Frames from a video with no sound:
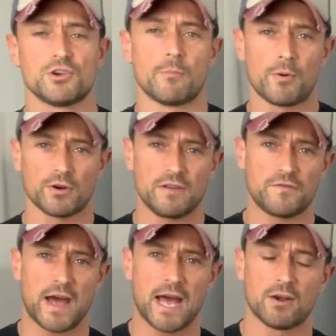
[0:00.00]
your body
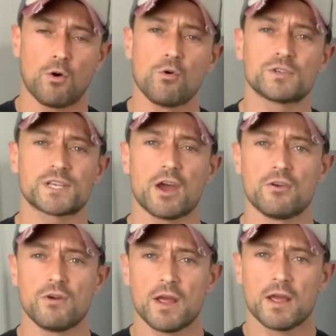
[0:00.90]
fat and
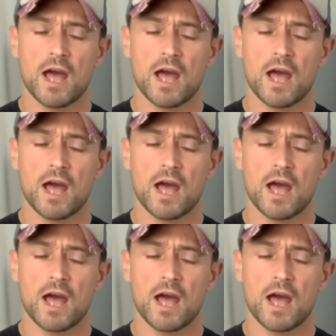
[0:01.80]
also